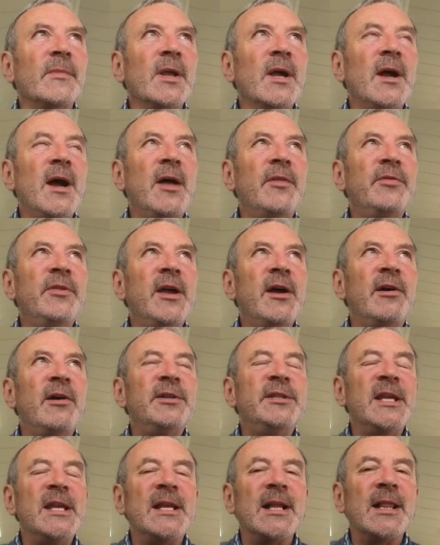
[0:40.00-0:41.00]
And they are
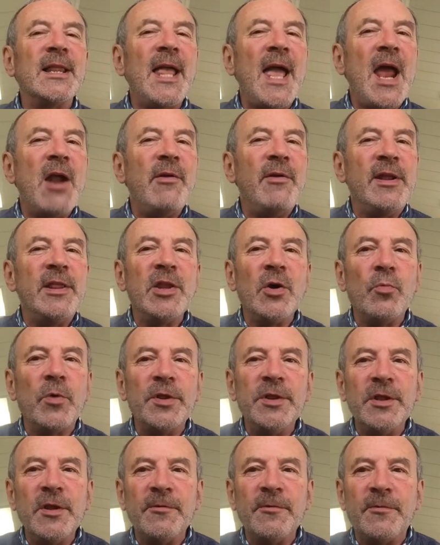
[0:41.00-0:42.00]
declaring
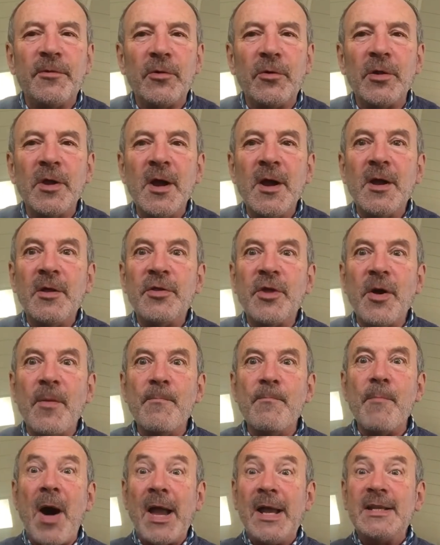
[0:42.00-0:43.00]
the
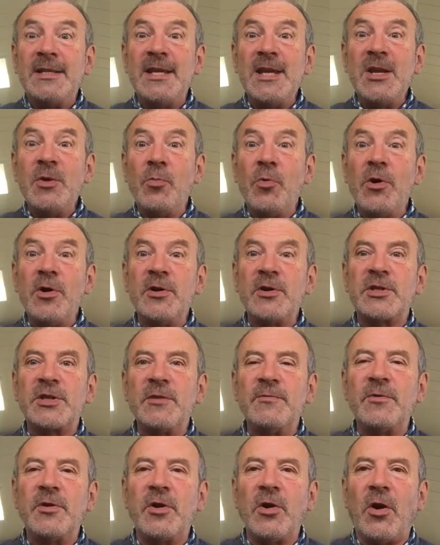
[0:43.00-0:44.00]
mighty works
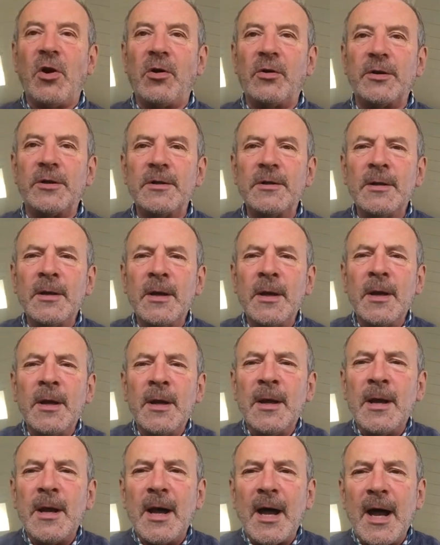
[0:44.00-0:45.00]
of God.
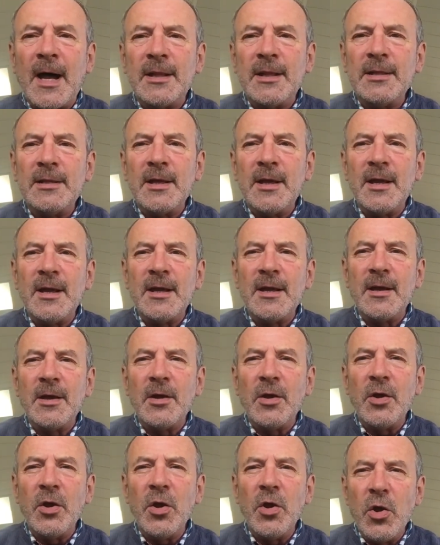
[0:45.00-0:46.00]
And
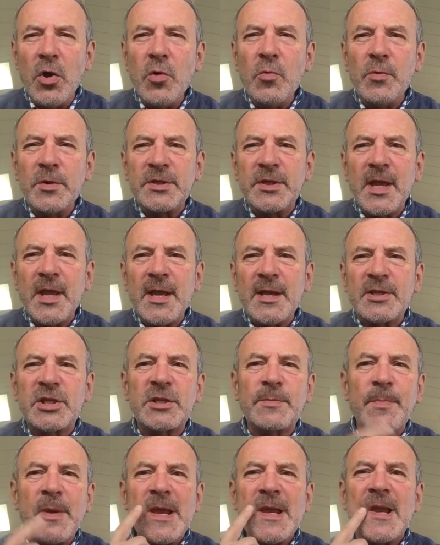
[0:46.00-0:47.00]
who was there
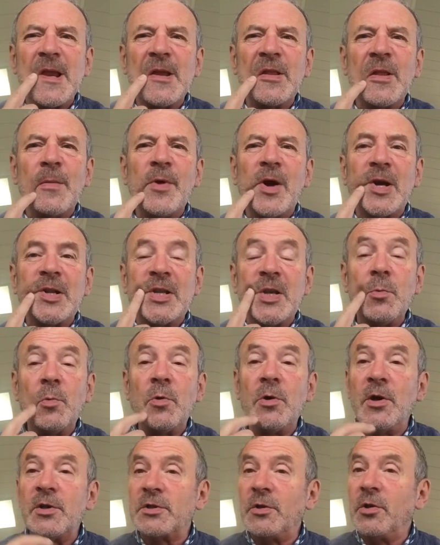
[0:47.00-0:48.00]
speaking the mighty
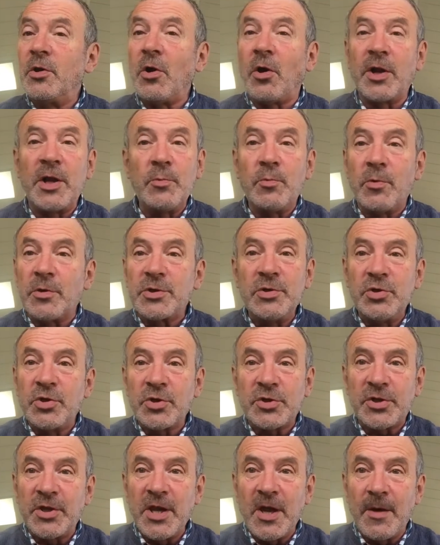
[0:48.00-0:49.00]
works of God? It wasn't
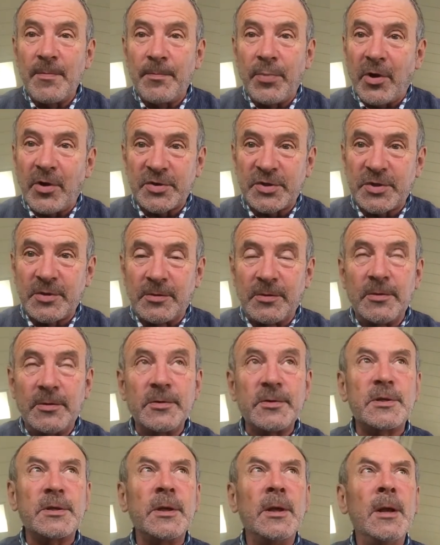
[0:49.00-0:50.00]
just the
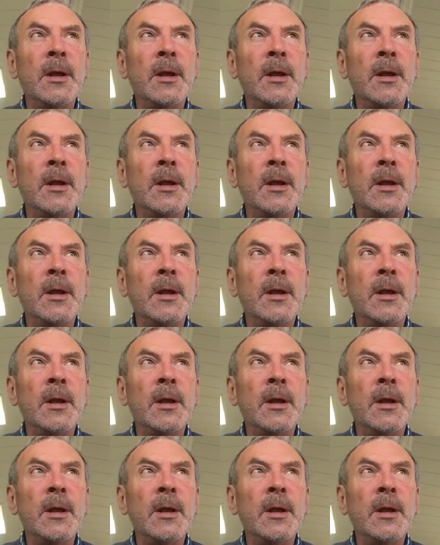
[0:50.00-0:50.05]
apostles.